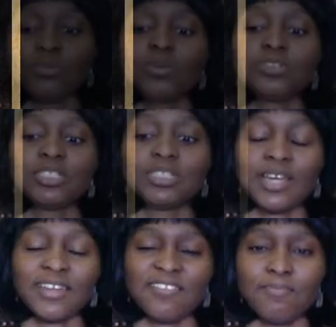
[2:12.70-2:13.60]
just
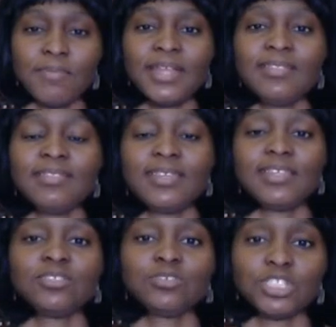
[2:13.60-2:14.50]
kind of mend
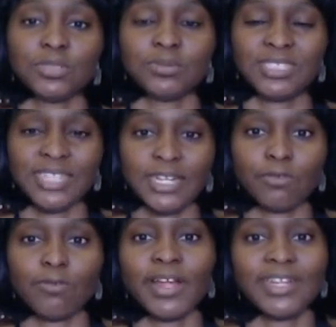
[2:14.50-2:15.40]
things or just set it
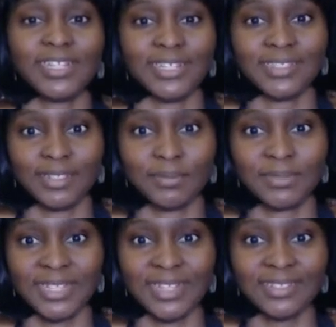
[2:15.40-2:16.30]
right in some
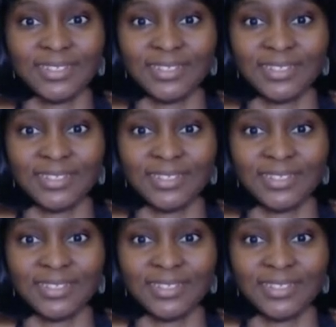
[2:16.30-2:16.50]
sense.